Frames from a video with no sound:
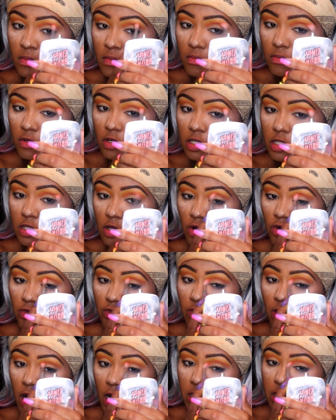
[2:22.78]
But so
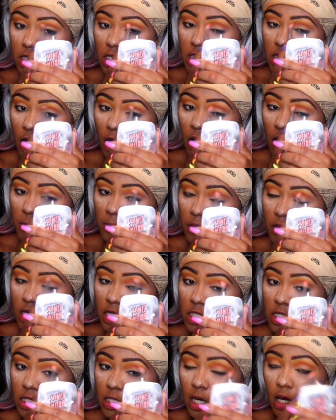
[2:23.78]
far these are
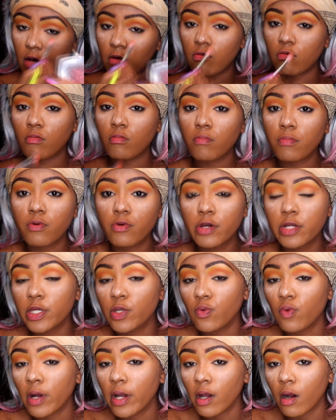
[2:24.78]
blending out
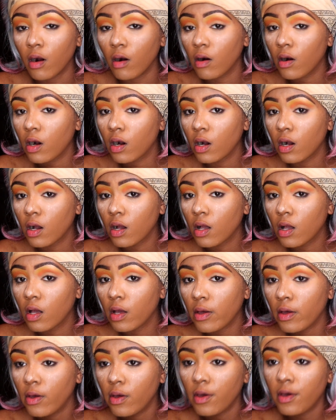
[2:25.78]
pretty well.
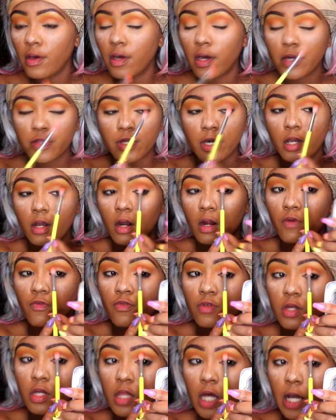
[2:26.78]
They aren't
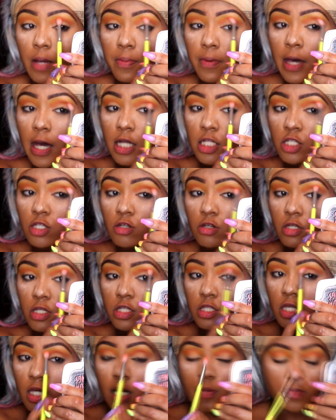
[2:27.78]
really like patchy or
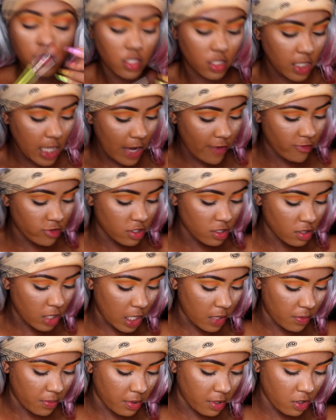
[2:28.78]
anything. I'm just having to
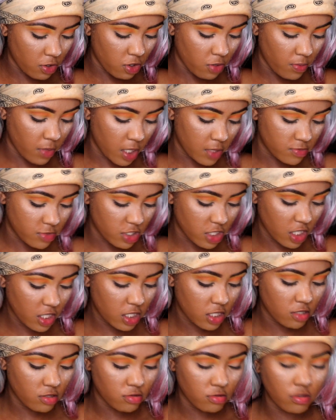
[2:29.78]
like build them up
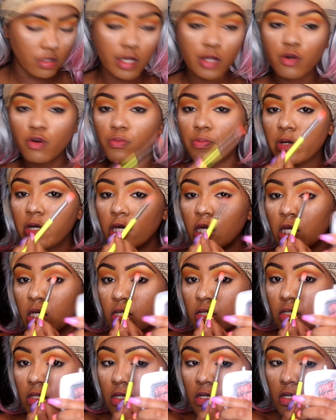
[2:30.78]
just a little
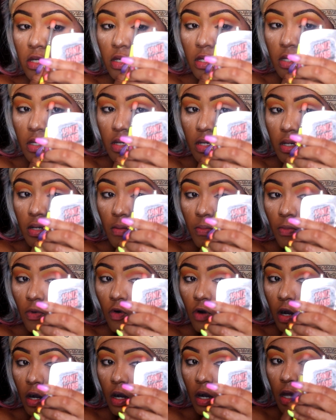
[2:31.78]
bit to get
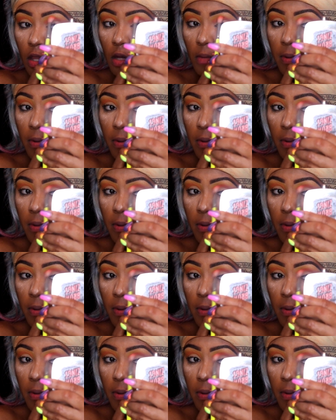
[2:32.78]
more color